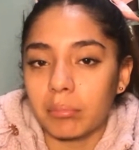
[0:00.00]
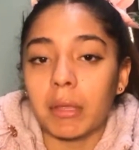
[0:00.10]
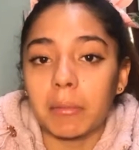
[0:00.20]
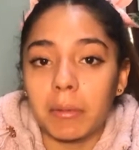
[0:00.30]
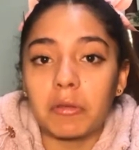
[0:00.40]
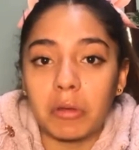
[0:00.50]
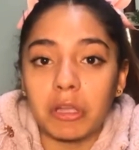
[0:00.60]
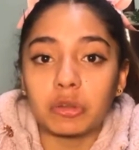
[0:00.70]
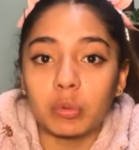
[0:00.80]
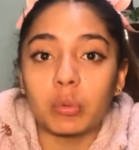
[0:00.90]
Maybe you
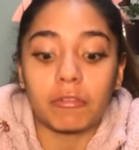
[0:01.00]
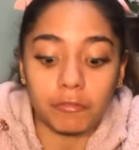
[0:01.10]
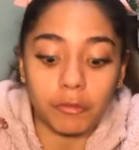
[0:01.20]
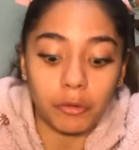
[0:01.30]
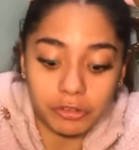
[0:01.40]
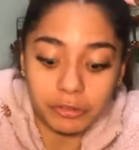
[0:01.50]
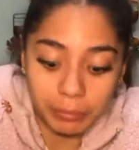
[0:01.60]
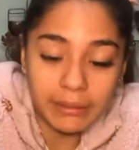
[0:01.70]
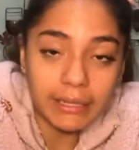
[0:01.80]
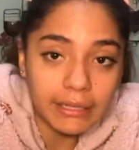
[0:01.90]
can do a full
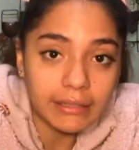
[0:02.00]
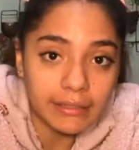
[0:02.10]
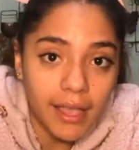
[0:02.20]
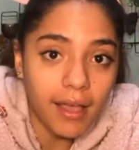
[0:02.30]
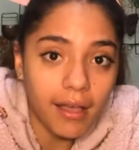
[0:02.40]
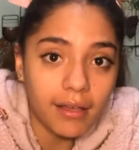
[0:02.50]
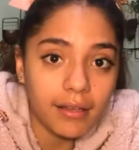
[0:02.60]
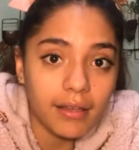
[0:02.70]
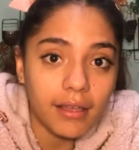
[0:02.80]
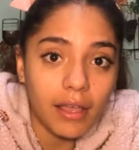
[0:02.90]
split, yeah.
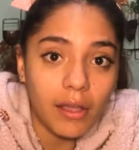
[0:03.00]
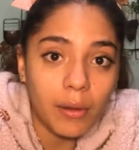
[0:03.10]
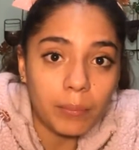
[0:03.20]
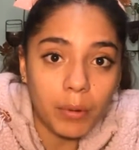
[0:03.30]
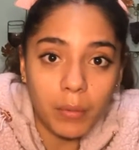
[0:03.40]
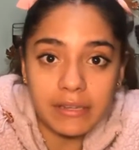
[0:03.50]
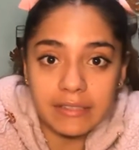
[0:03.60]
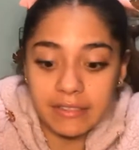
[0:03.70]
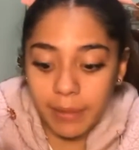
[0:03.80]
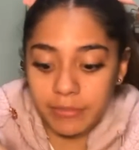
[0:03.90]
But when
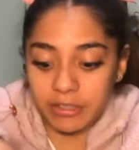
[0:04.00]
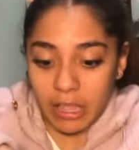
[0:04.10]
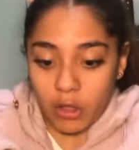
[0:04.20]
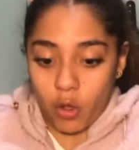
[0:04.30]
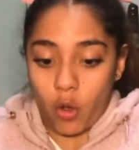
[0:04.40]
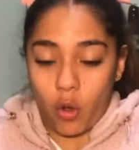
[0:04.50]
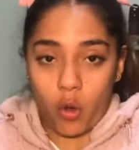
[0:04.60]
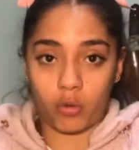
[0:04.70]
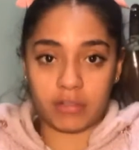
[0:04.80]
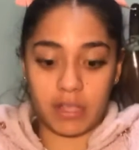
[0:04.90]
it's time to like
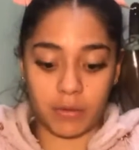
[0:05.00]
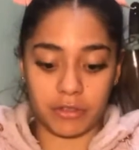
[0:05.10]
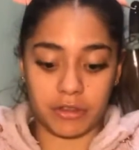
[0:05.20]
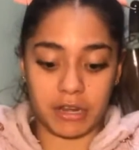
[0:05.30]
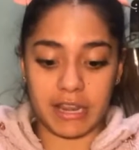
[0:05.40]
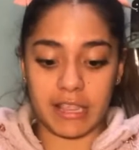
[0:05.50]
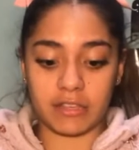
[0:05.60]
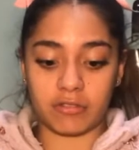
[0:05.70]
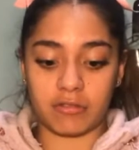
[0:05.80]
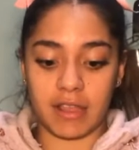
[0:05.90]
hold it with your knee
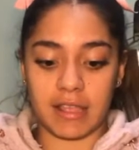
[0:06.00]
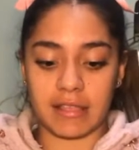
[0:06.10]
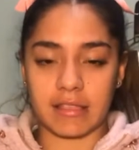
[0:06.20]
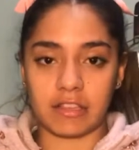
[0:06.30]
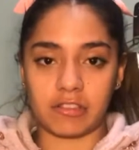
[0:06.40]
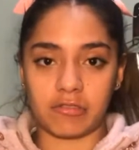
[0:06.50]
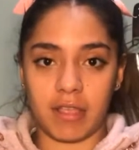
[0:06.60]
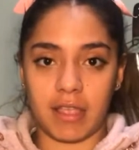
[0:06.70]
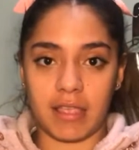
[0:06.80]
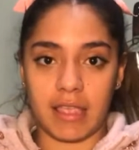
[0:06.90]
straight and this
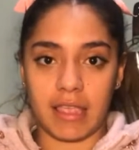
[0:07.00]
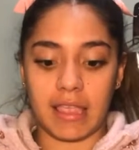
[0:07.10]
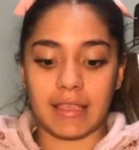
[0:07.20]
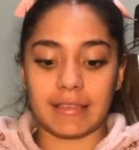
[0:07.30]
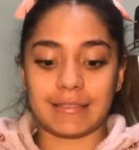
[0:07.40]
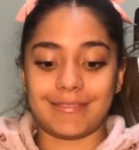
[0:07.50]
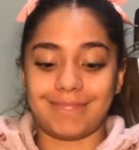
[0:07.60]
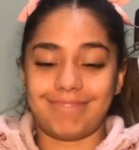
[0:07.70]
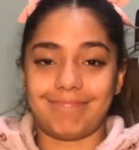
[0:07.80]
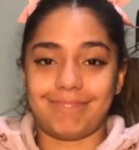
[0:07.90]
straight,
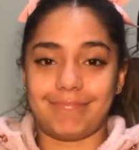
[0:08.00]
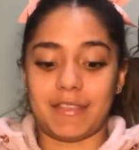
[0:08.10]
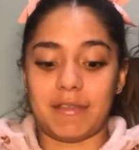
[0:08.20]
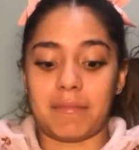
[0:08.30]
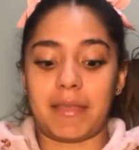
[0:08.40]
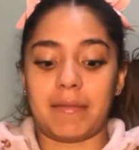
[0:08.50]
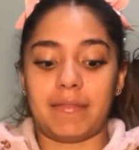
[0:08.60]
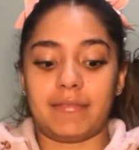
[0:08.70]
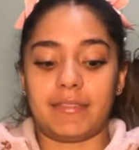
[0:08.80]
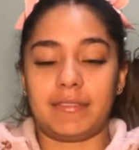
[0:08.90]

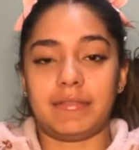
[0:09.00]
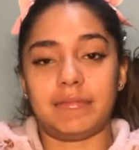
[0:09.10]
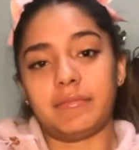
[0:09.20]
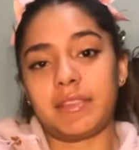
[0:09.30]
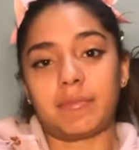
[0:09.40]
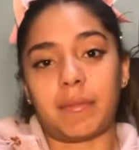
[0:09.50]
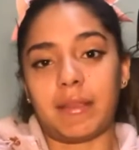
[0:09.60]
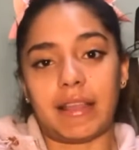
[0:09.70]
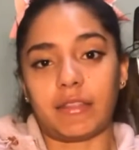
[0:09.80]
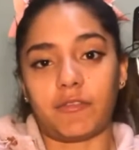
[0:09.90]
this might
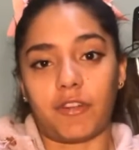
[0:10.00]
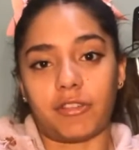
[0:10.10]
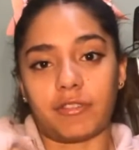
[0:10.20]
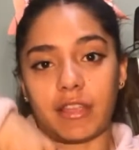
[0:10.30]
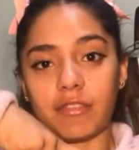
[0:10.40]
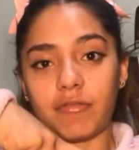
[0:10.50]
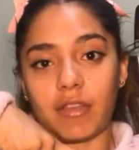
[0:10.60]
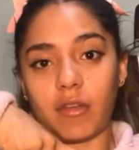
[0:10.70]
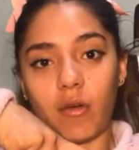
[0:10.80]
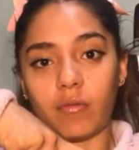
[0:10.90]
be like the farthest that you
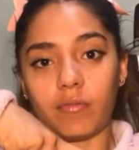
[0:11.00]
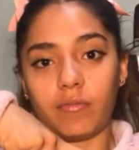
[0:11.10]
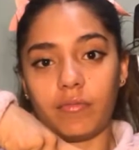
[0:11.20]
can go.